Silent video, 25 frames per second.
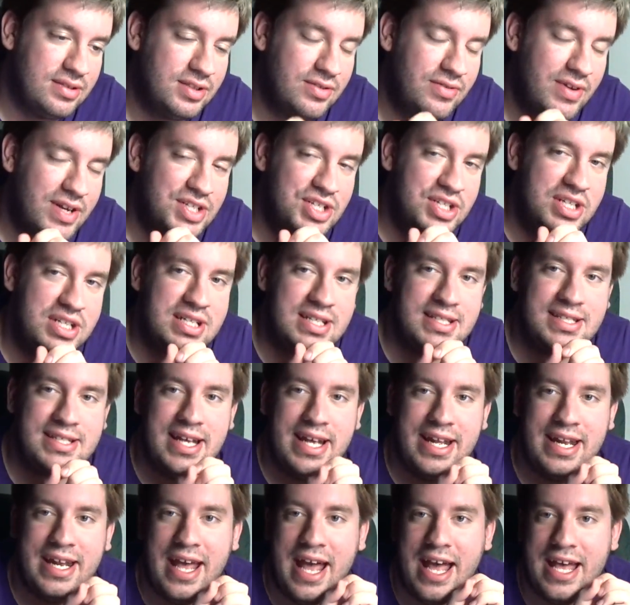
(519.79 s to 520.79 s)
Question and
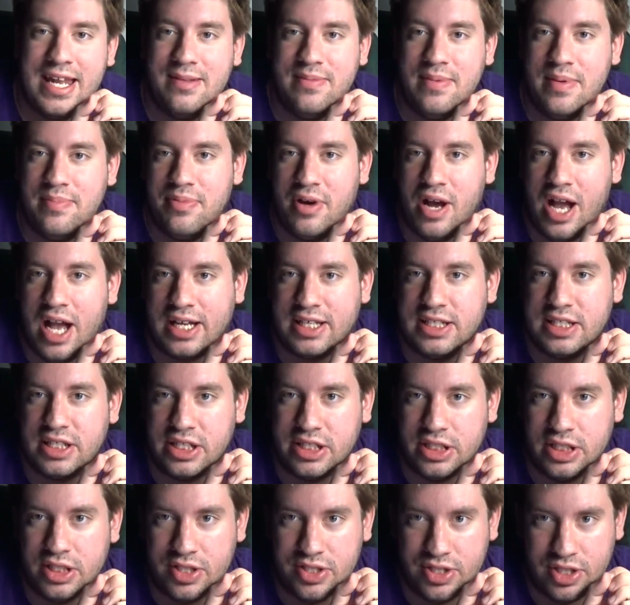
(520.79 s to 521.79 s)
state, it had to be
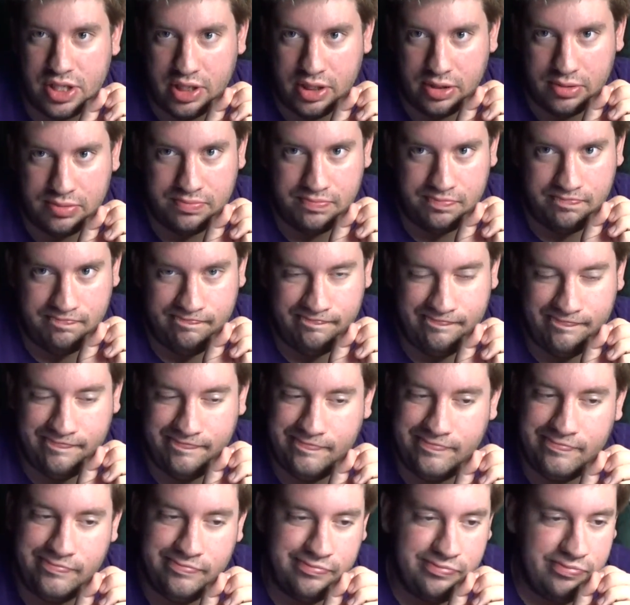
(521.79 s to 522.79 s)
practical, so
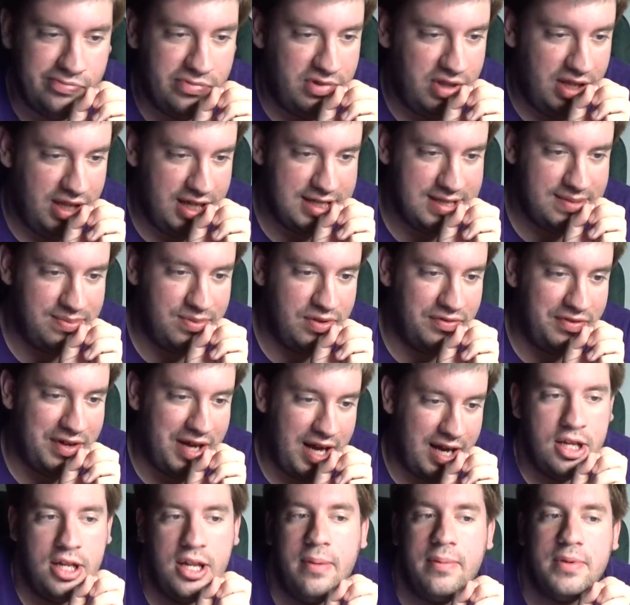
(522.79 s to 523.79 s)
let's move
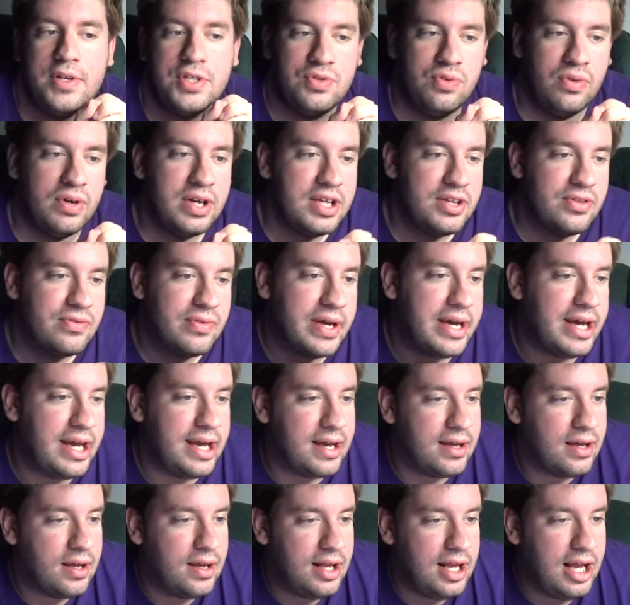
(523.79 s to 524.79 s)
on. Number 23,
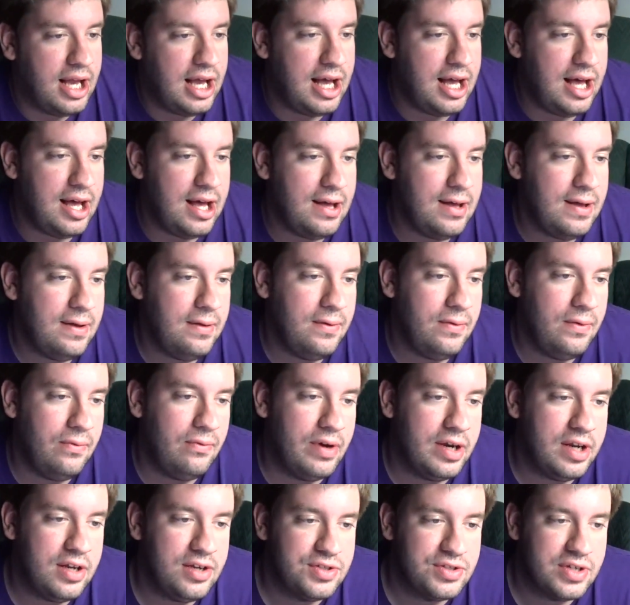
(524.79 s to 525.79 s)

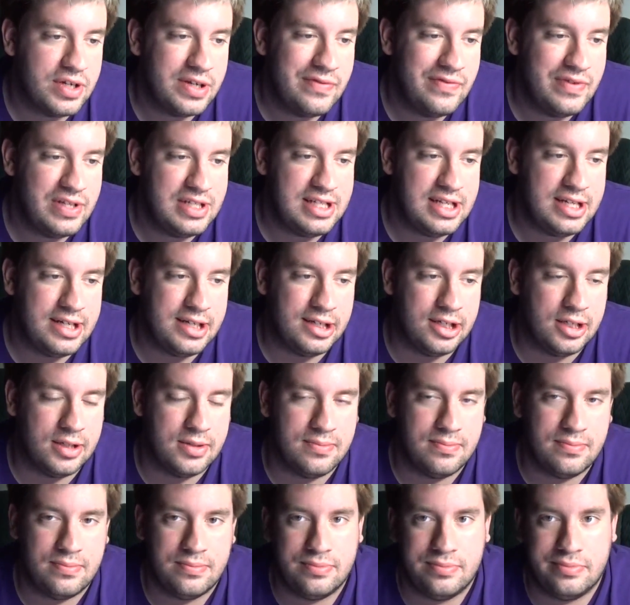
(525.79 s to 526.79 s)
what do you drink for dinner?
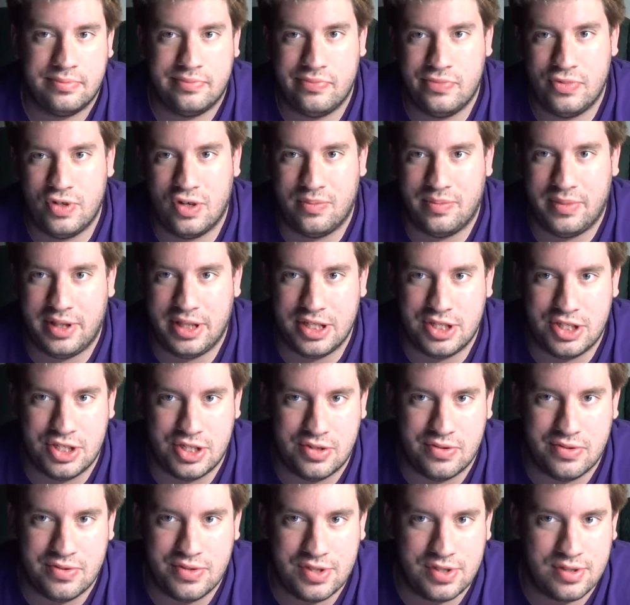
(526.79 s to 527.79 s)
Normally
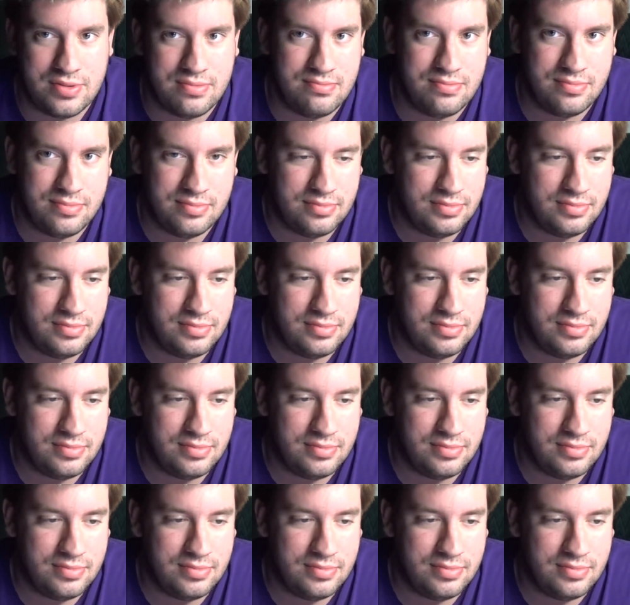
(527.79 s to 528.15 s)
juice.